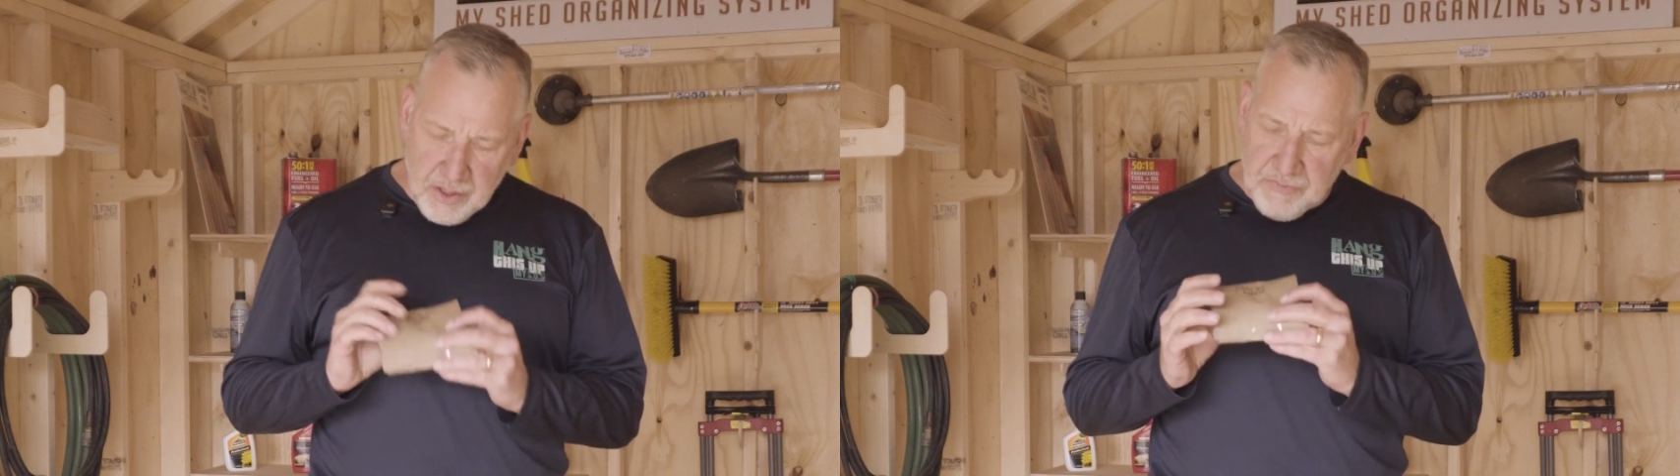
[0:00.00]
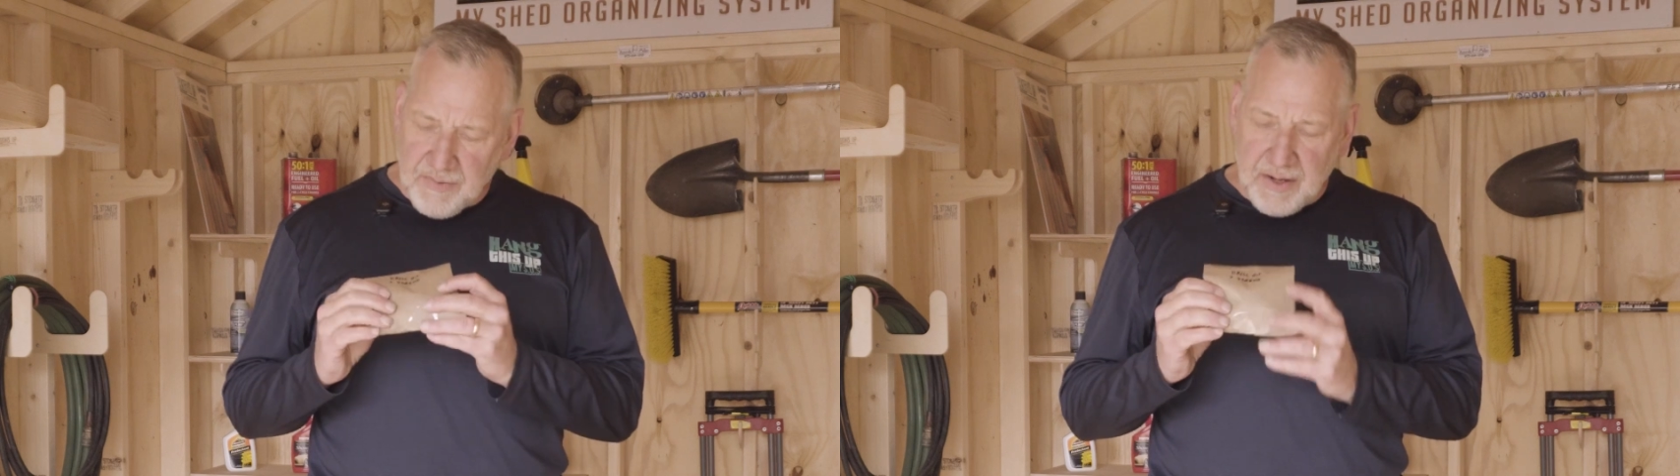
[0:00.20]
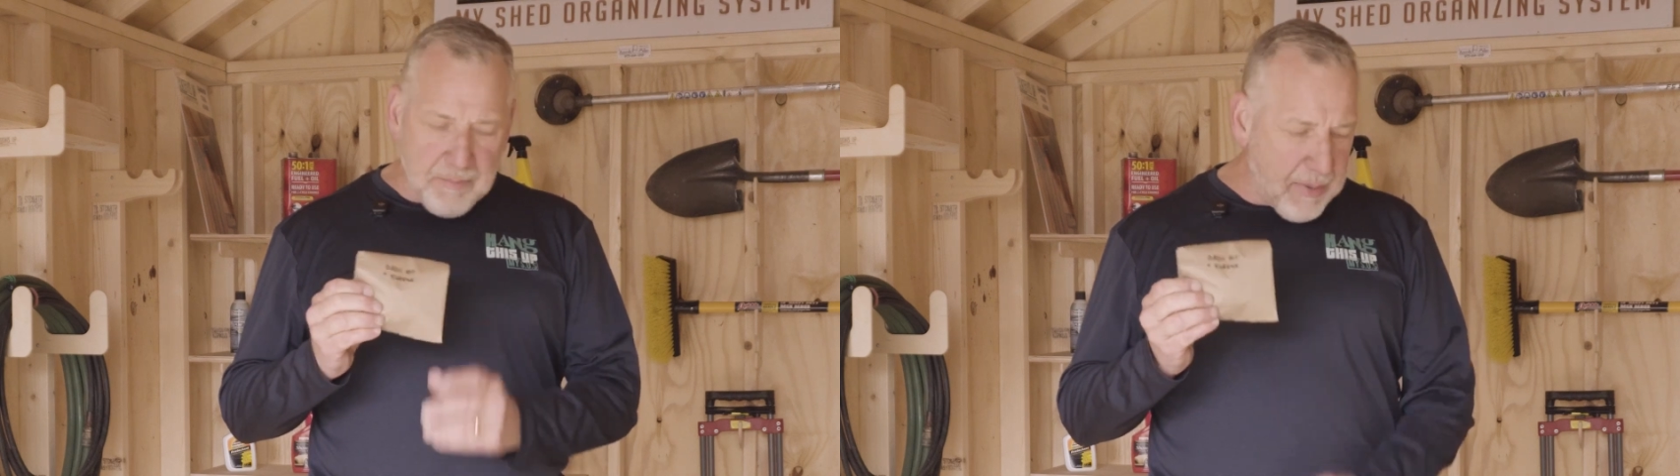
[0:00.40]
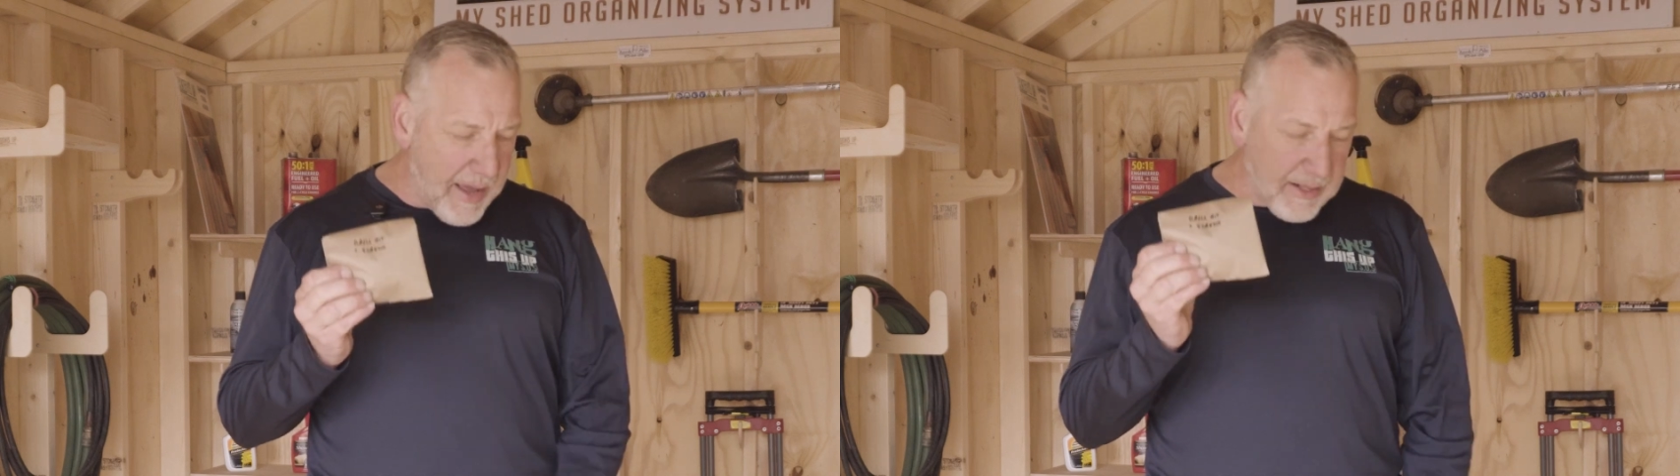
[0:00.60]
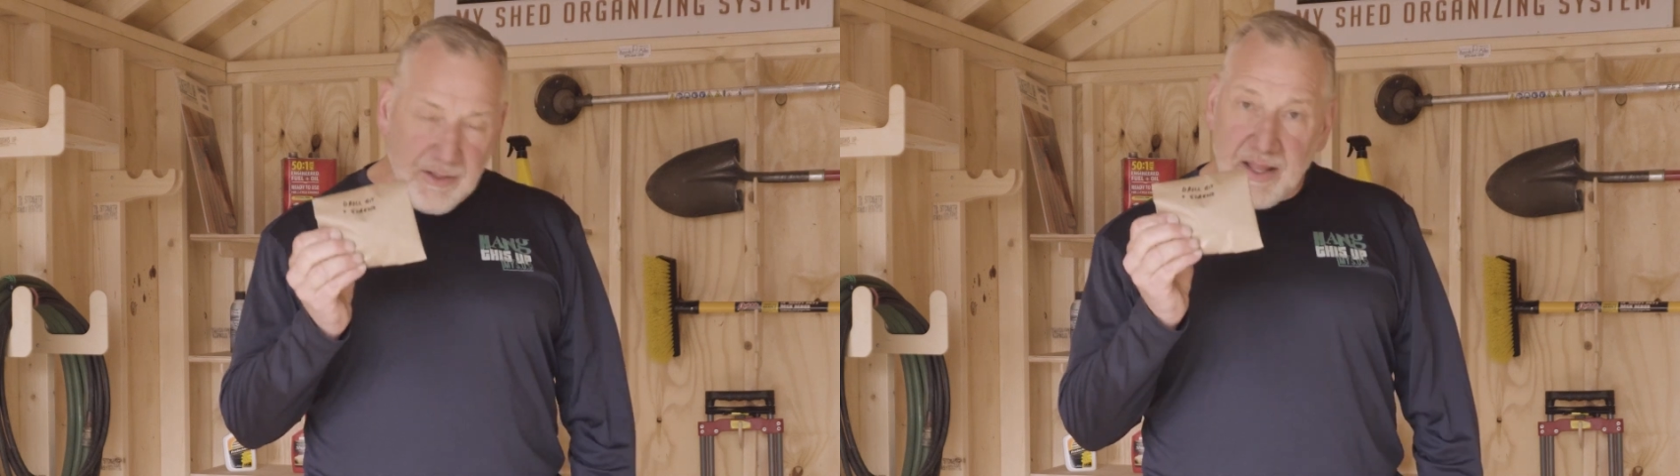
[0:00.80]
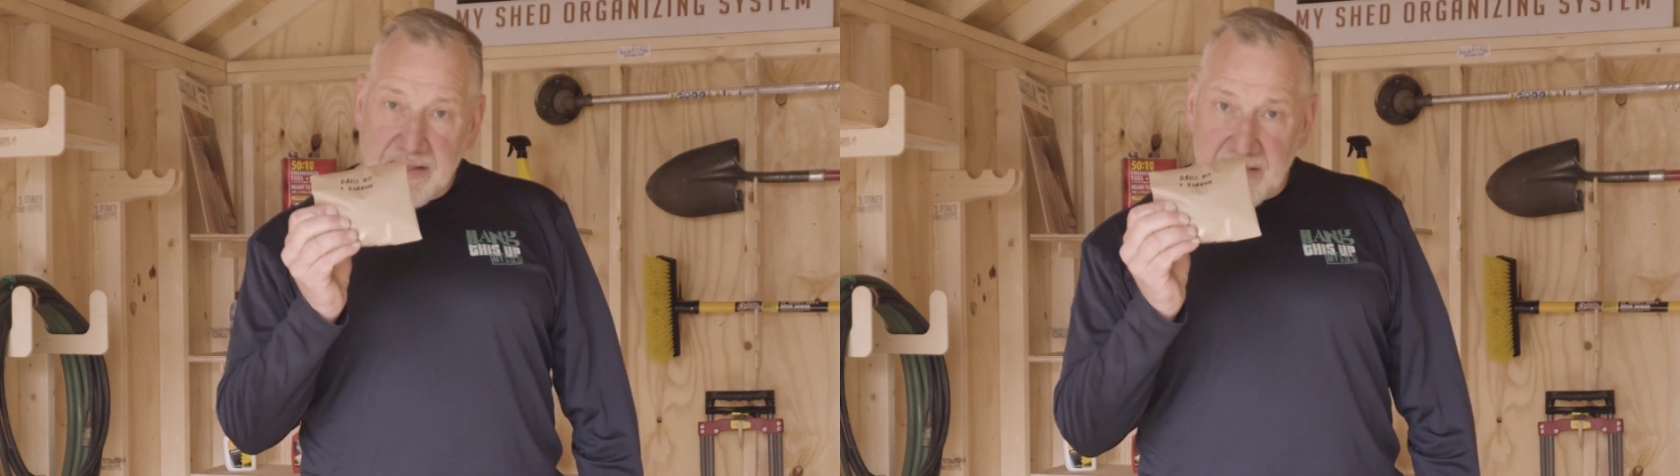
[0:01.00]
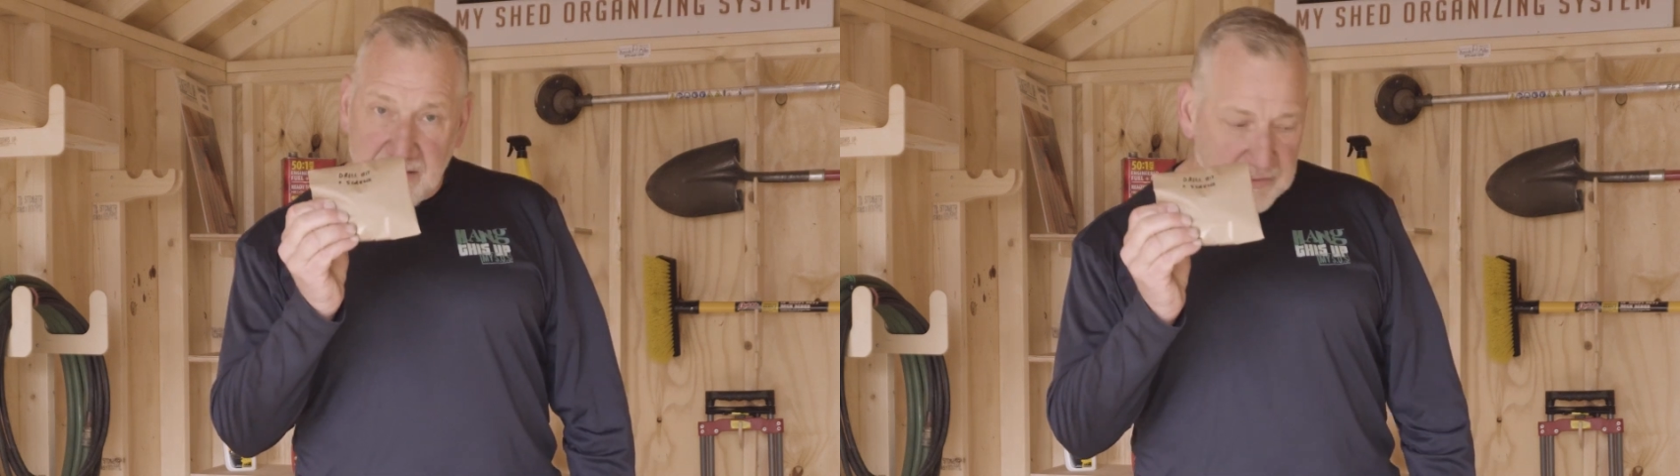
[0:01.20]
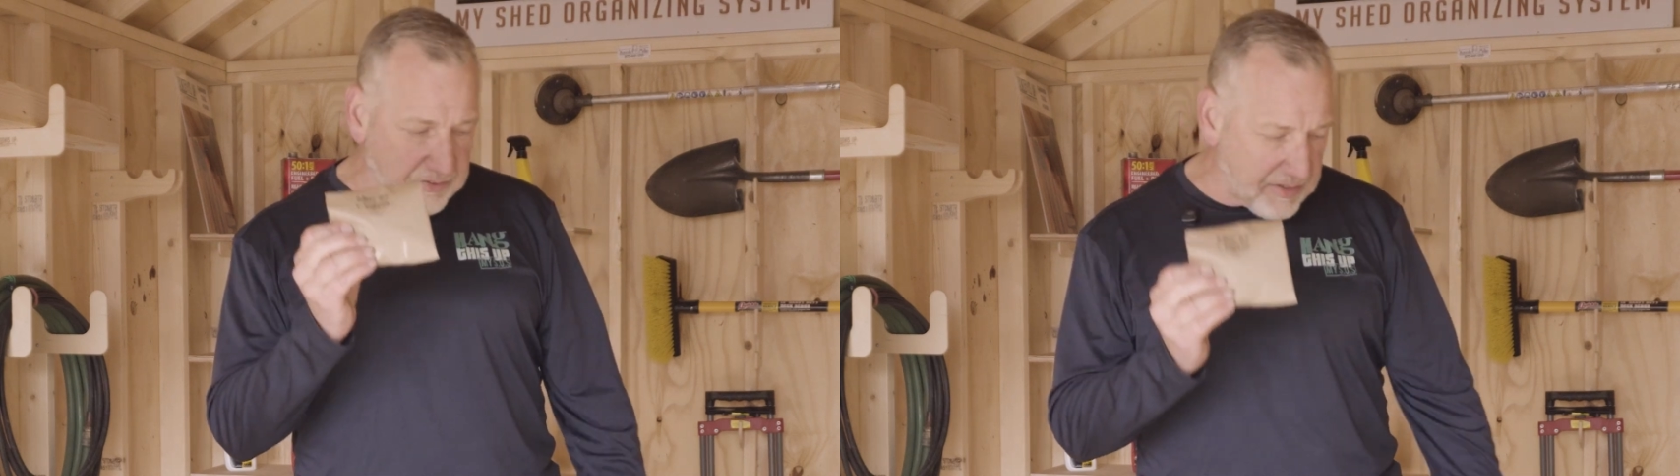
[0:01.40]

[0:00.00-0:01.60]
going to find a bag like this.